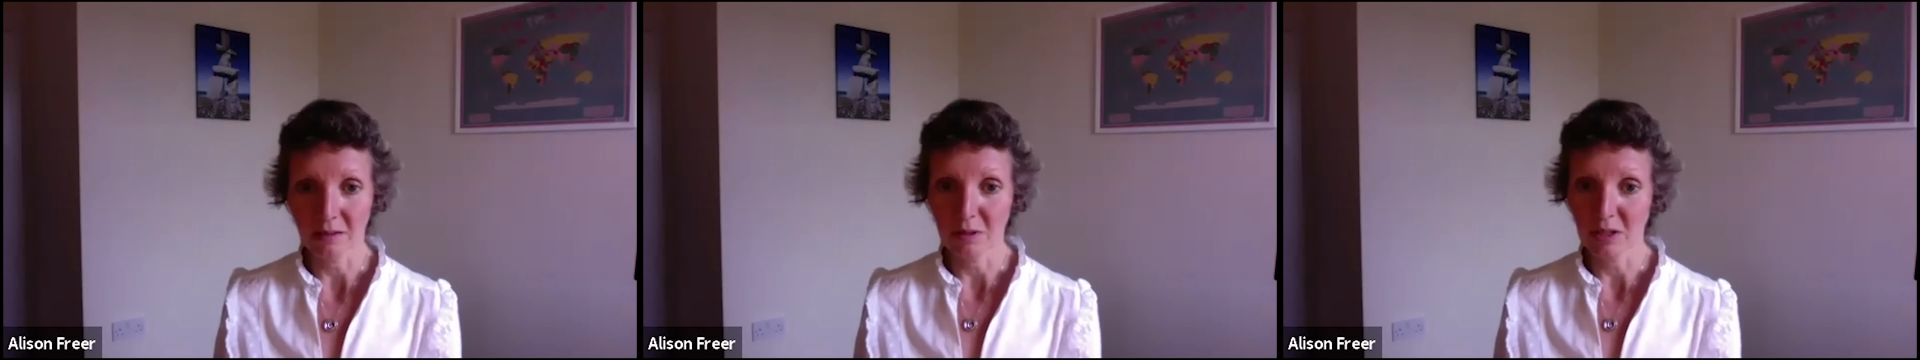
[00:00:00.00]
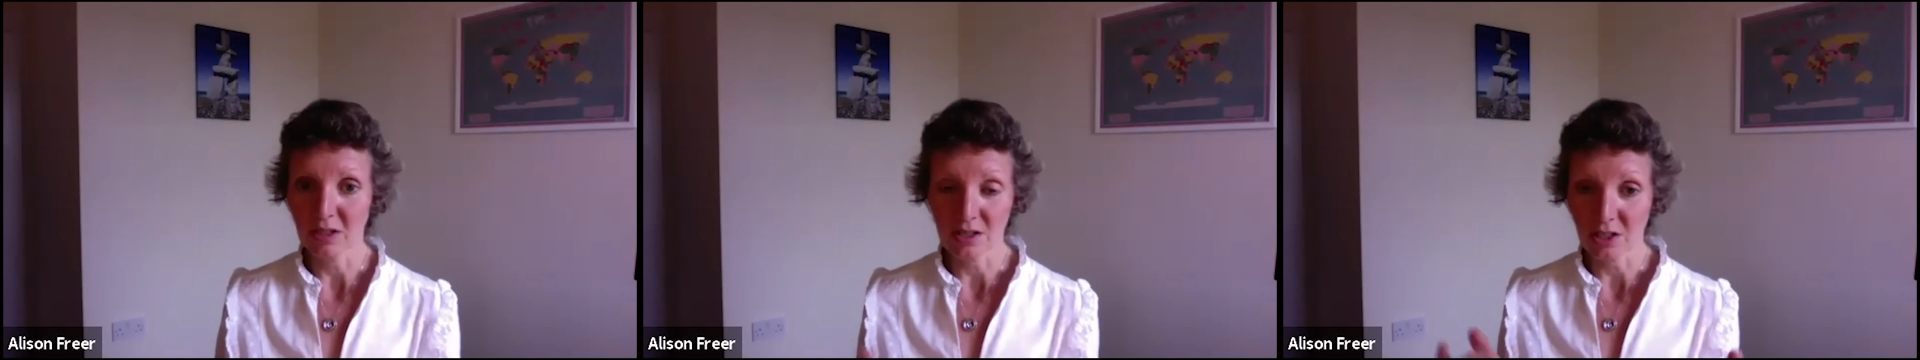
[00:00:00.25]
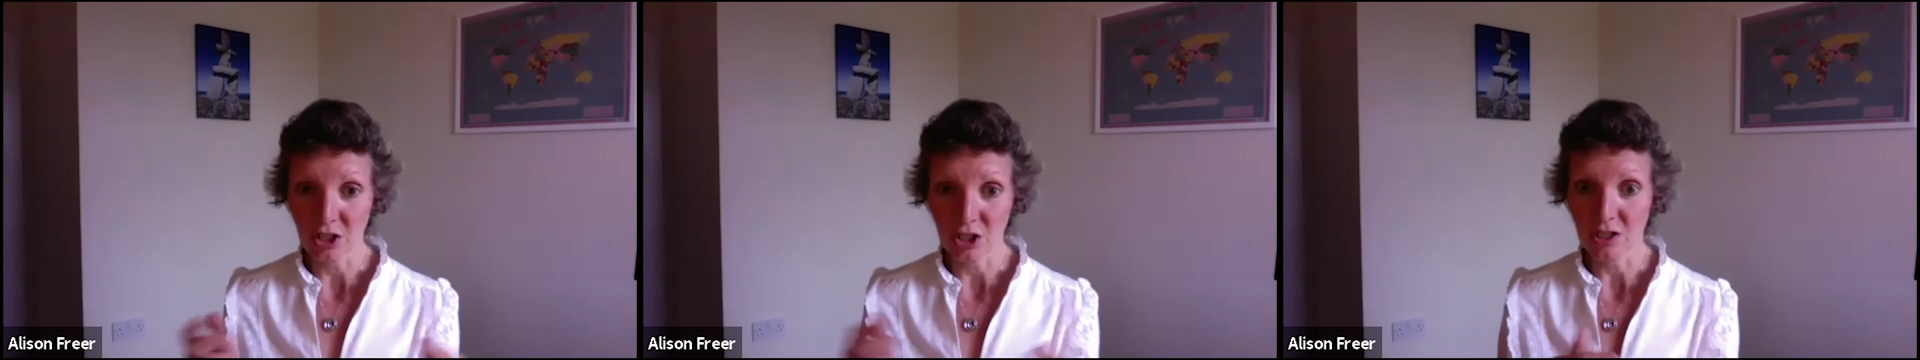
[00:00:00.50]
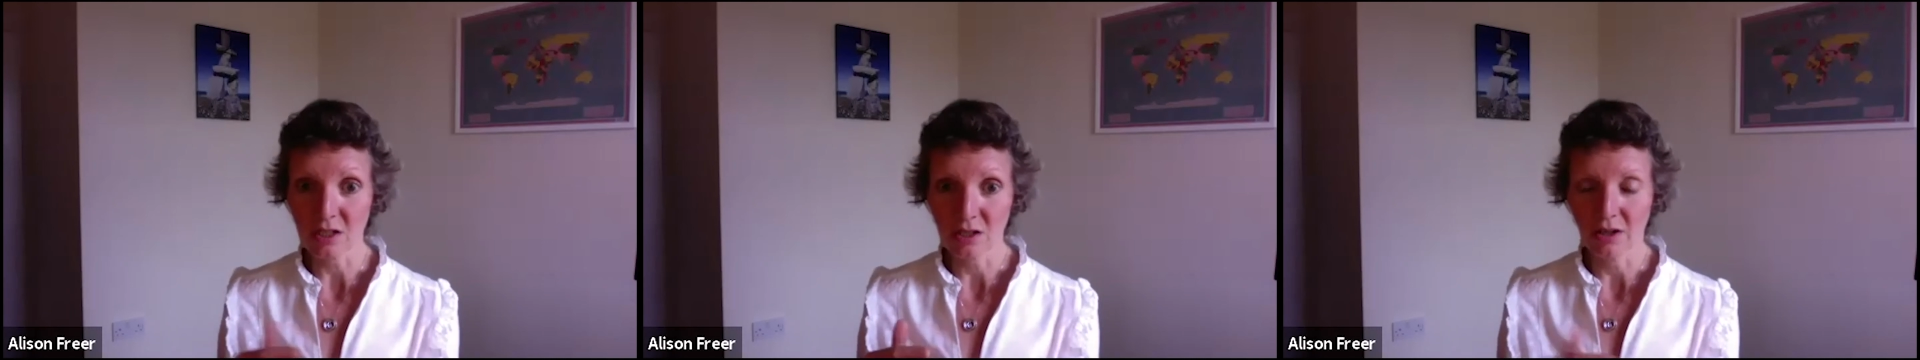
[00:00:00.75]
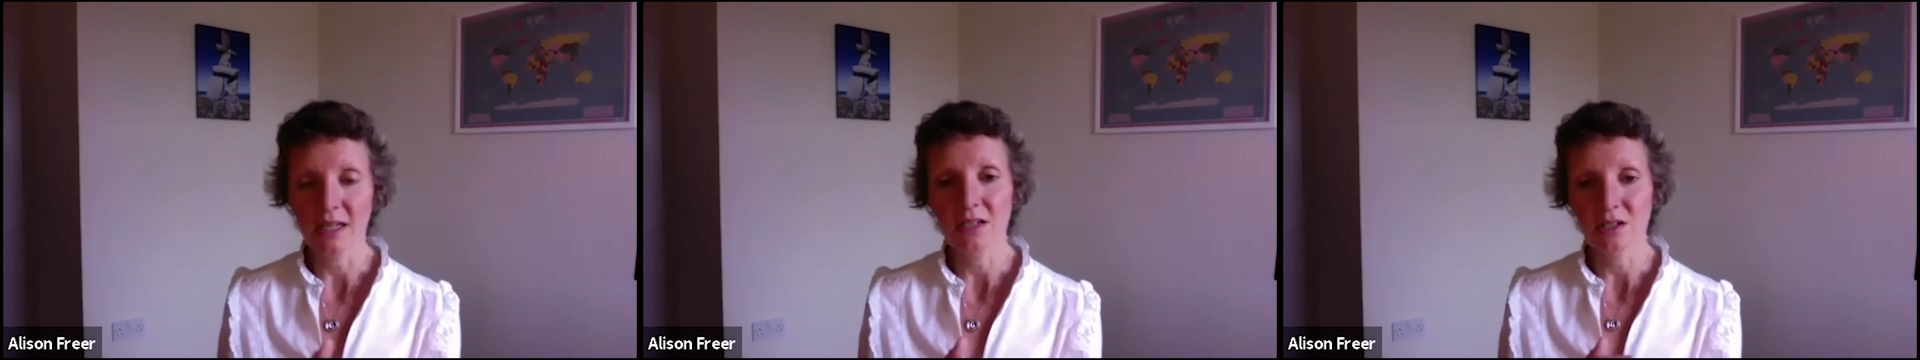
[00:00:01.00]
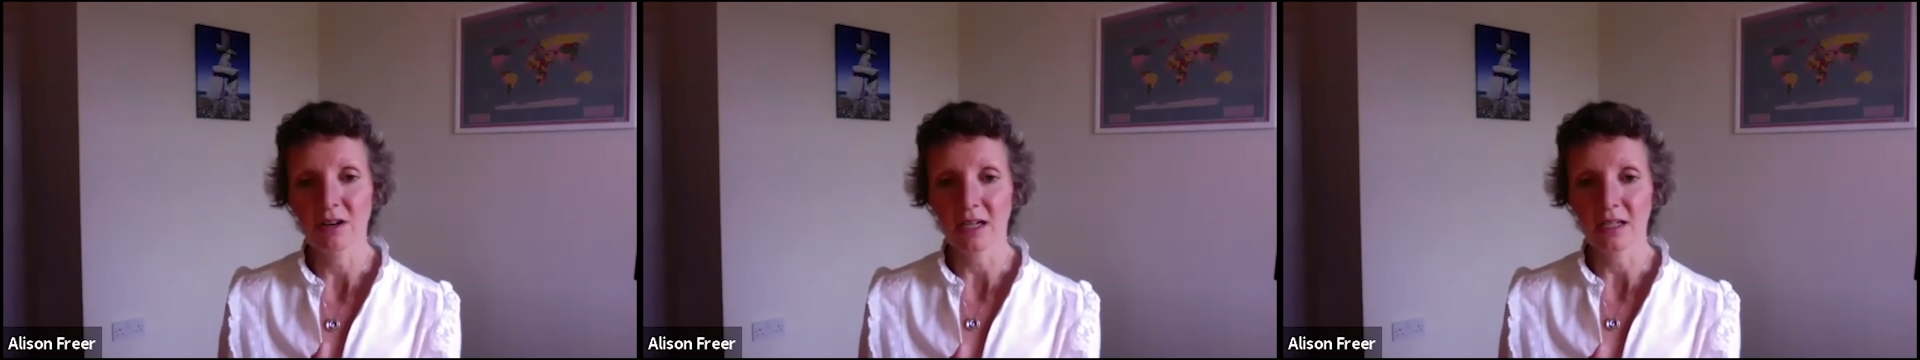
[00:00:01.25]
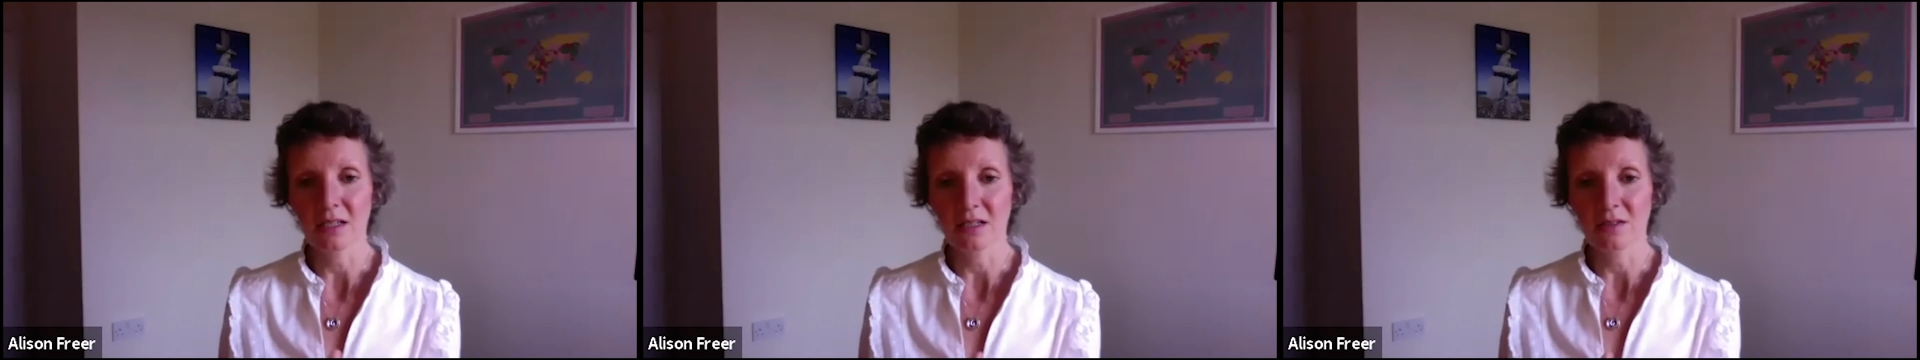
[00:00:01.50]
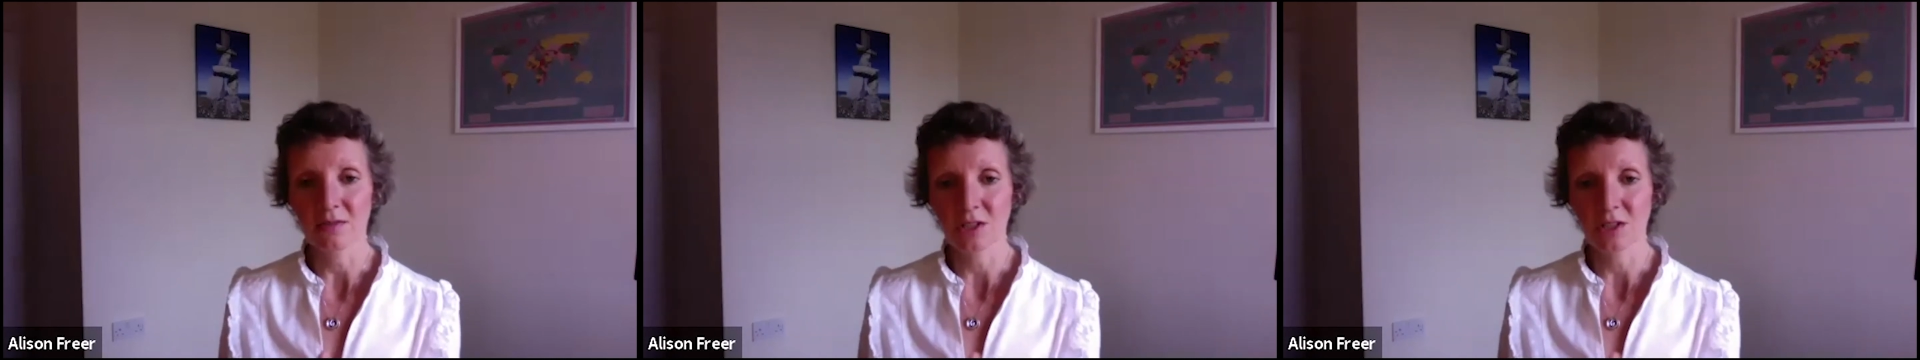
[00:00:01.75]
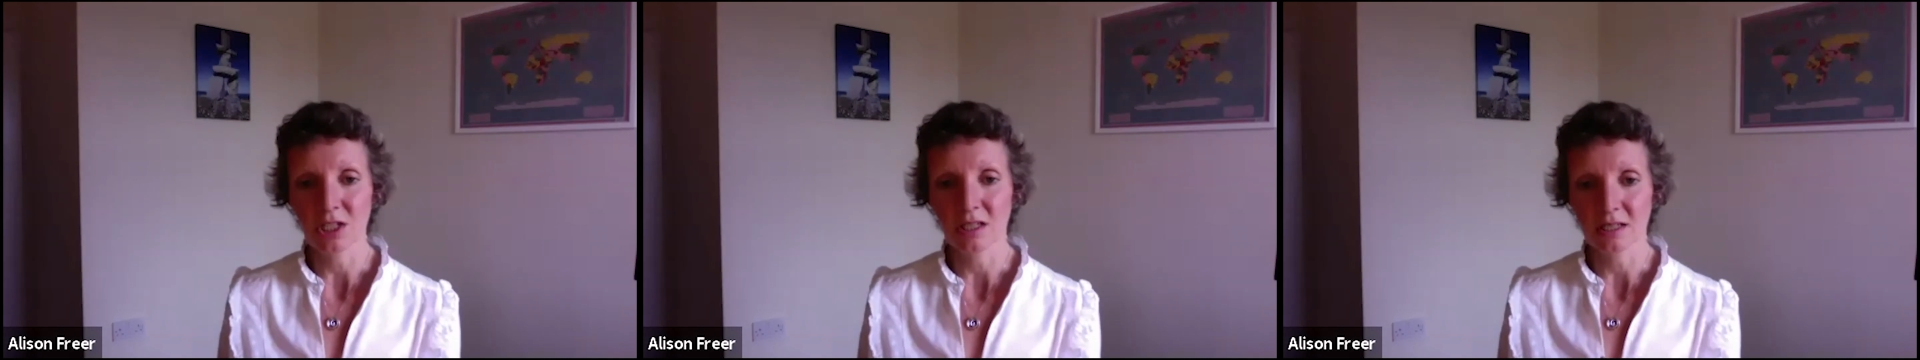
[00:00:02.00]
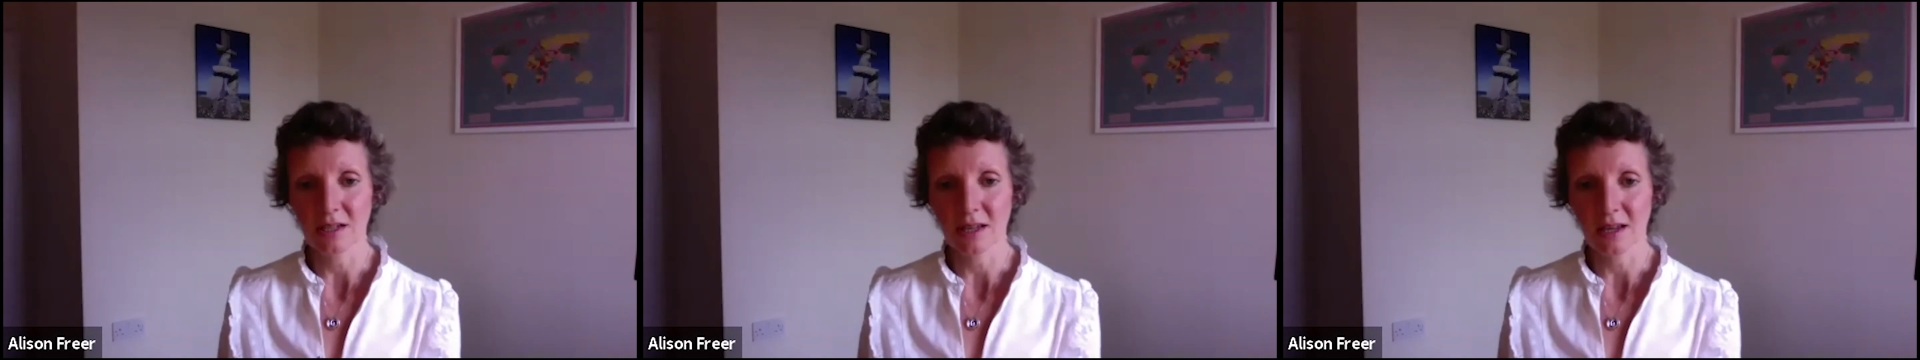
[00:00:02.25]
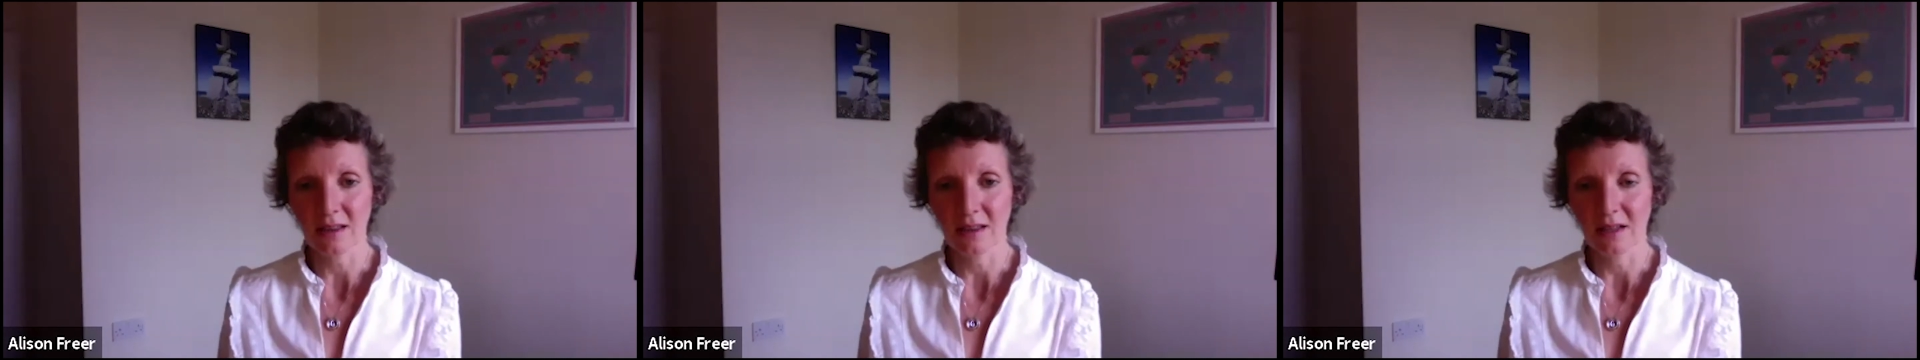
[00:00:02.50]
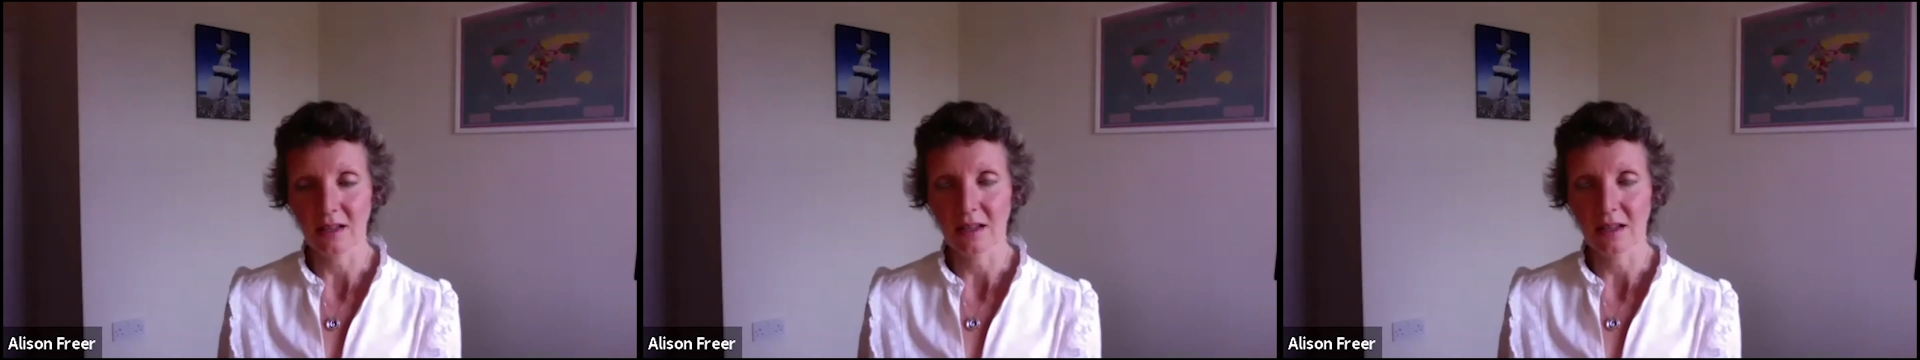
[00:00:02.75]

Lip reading: because they're just not interacting sufficiently together.